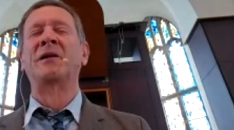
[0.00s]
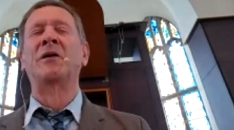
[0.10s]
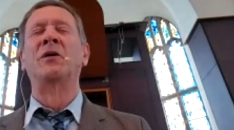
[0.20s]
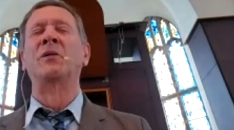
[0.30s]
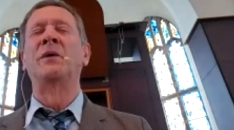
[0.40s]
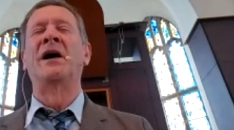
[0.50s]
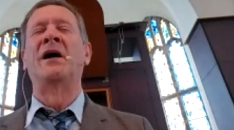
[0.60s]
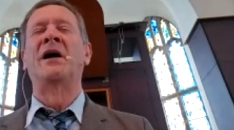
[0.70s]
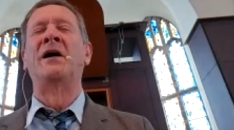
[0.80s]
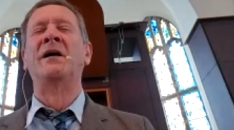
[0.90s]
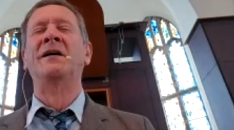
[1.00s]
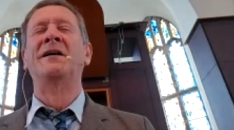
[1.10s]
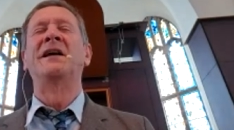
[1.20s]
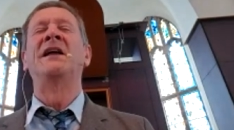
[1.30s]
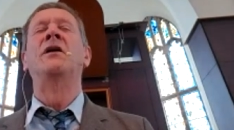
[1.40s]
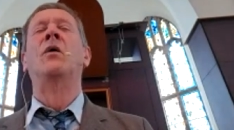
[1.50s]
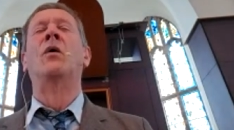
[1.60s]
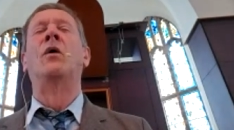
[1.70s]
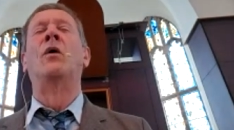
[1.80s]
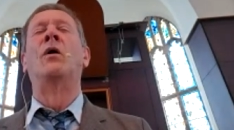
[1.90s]
Lord, we are in
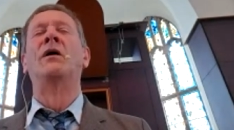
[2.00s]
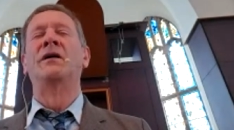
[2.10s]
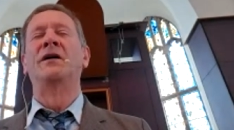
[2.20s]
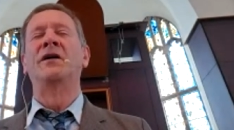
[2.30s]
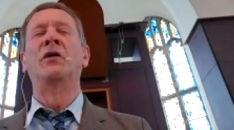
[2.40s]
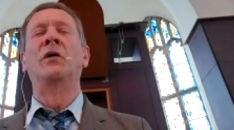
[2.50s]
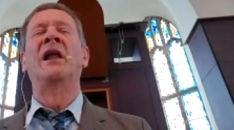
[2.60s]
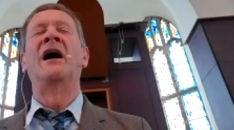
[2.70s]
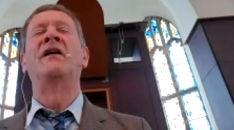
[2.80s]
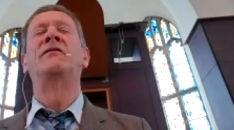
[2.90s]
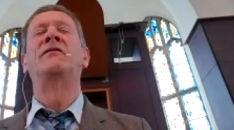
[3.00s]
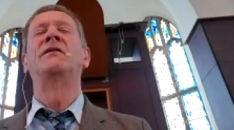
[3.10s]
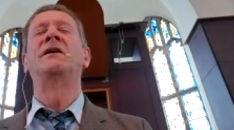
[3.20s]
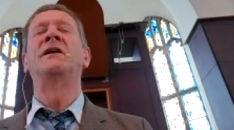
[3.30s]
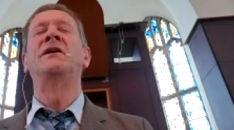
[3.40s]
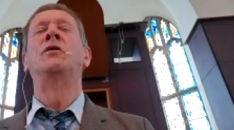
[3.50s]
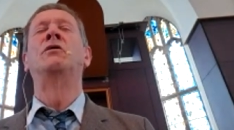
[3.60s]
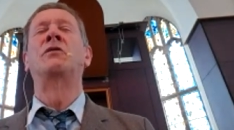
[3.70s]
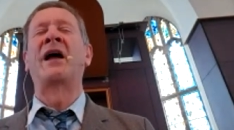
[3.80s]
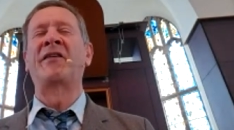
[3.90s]
awe of your love and your
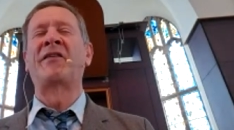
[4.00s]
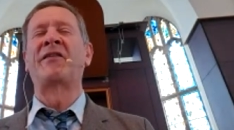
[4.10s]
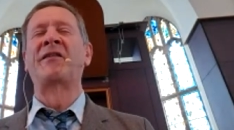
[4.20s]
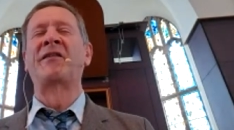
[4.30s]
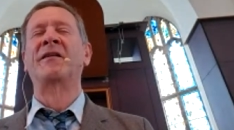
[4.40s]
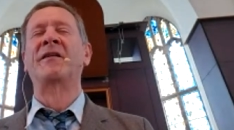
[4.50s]
grace.